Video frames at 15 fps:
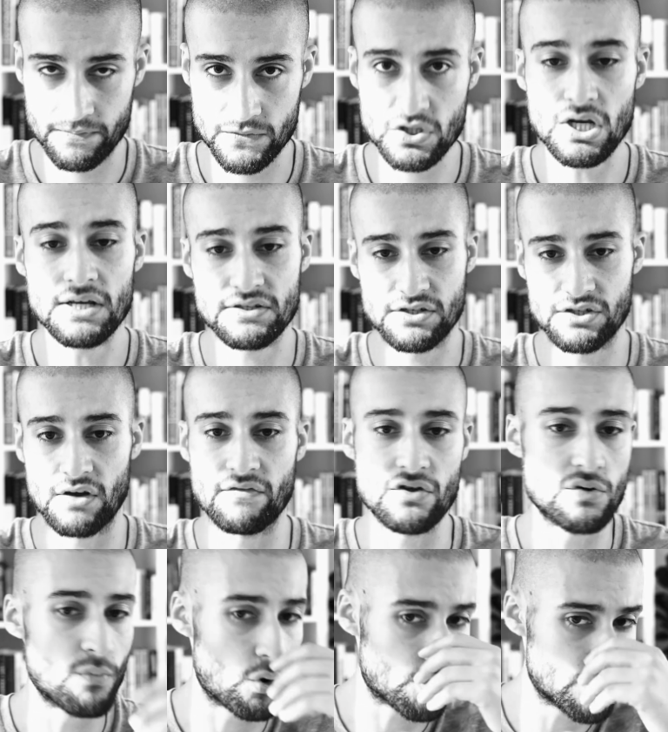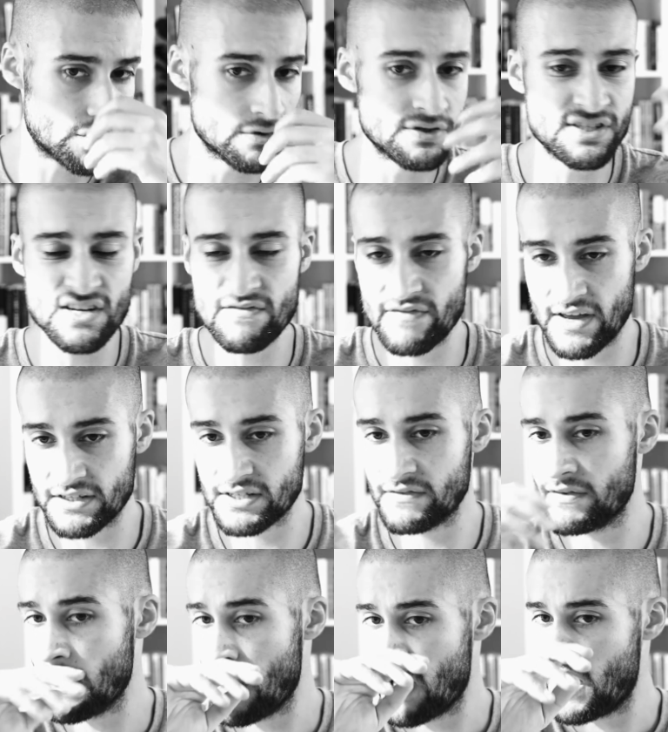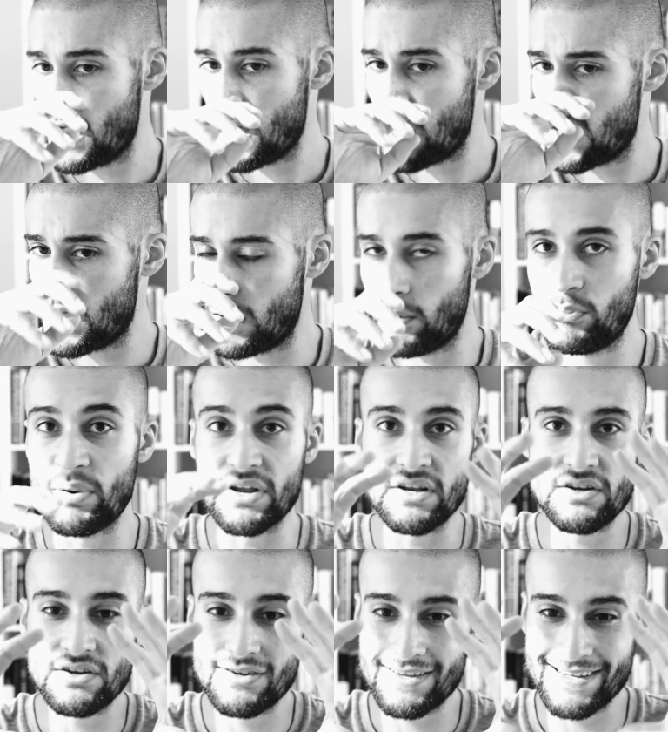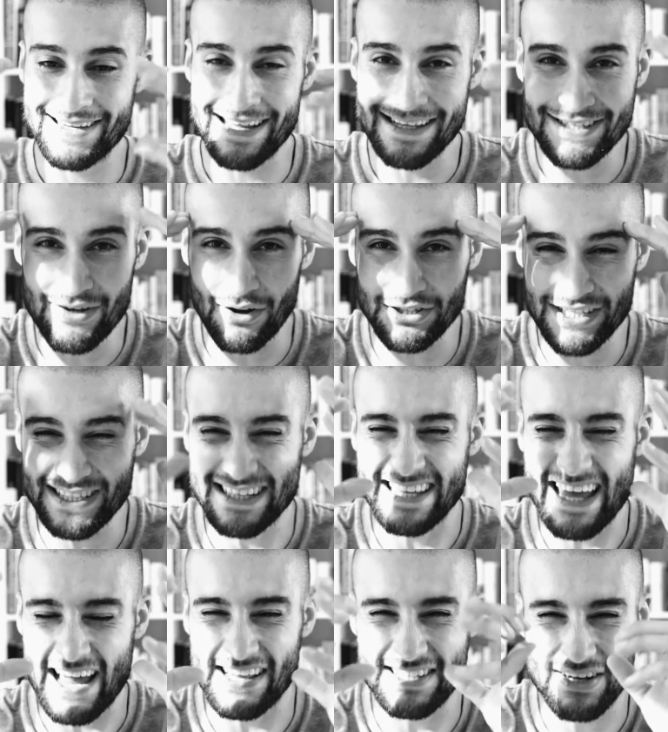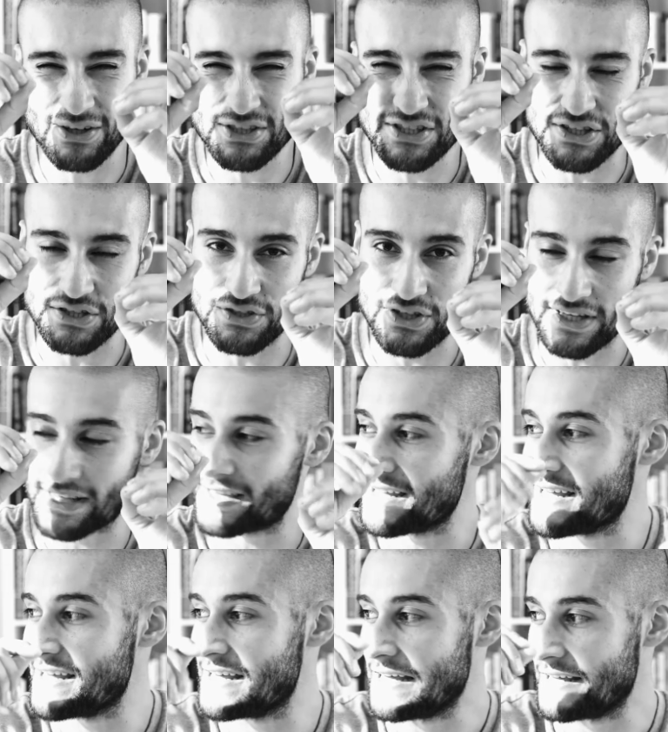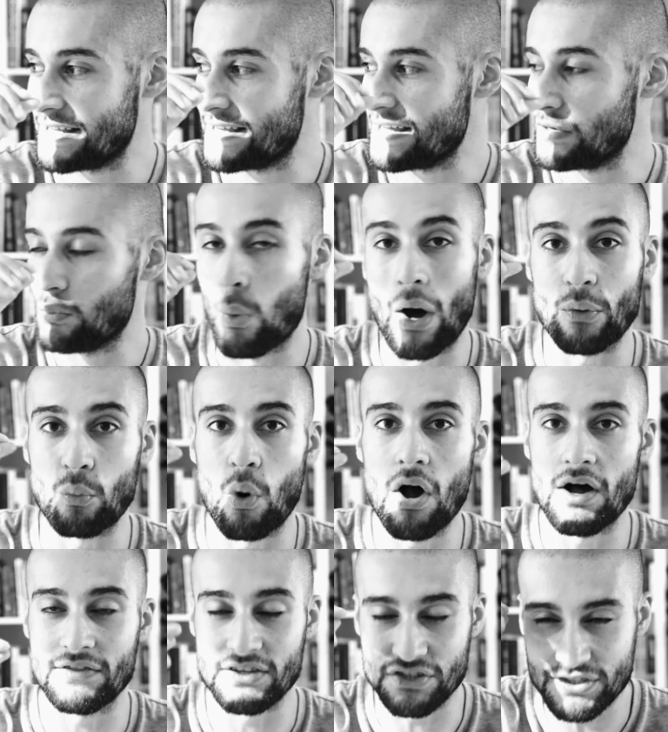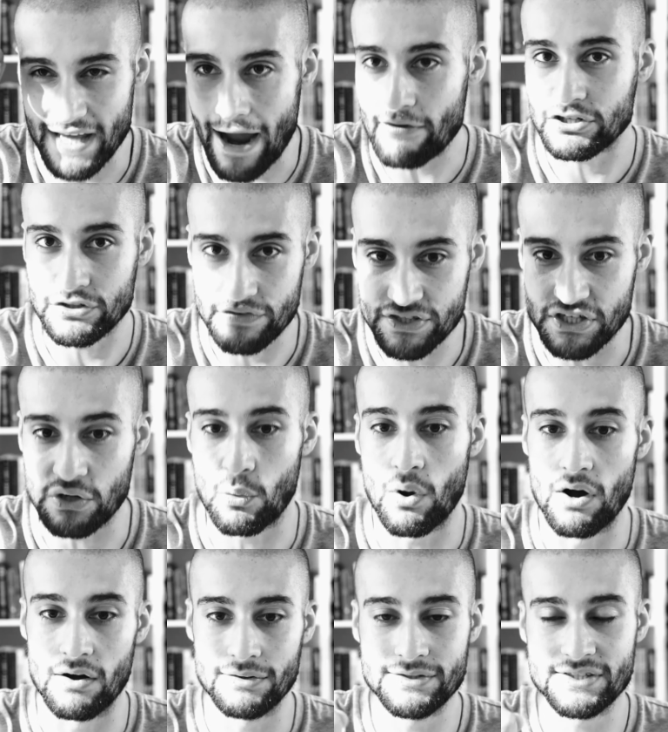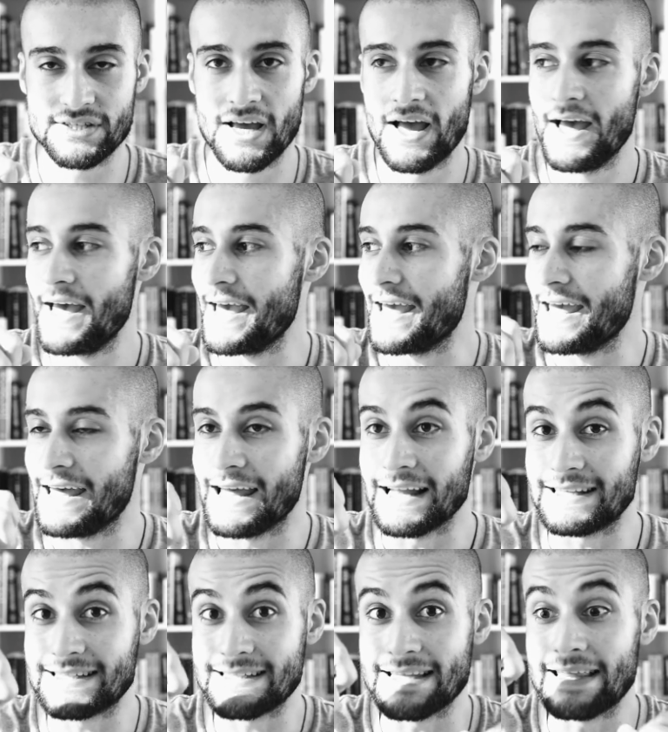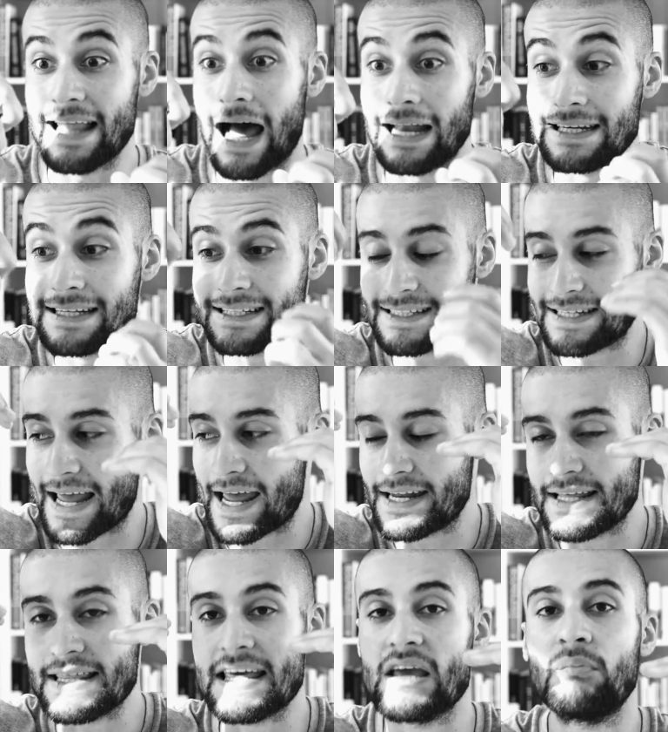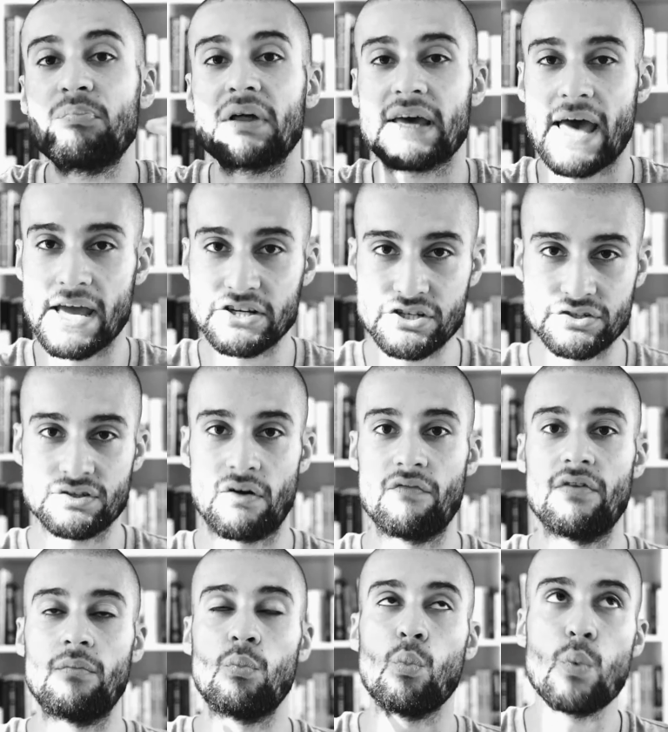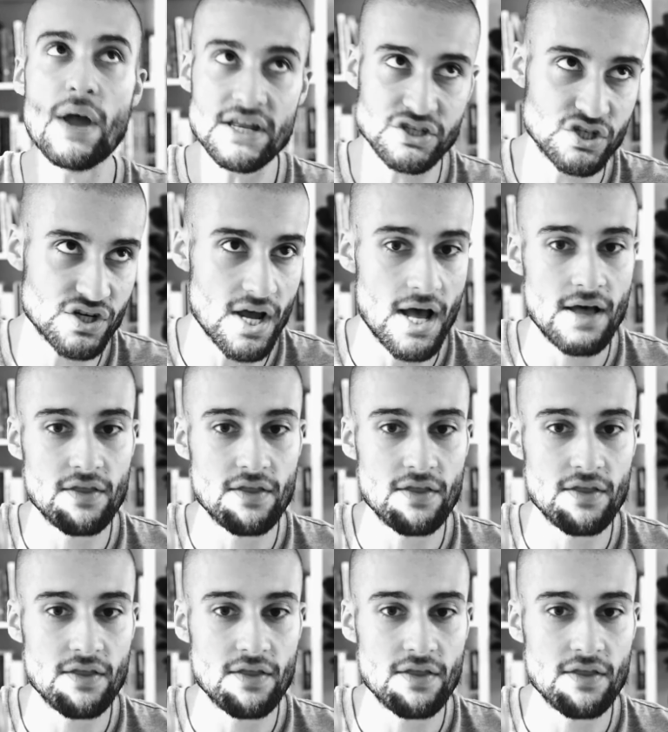So ask yourself: Are you more curious and inventive? But it's not just the it's not just the the, the, the one word the characteristic words. It's understanding the implications of them, which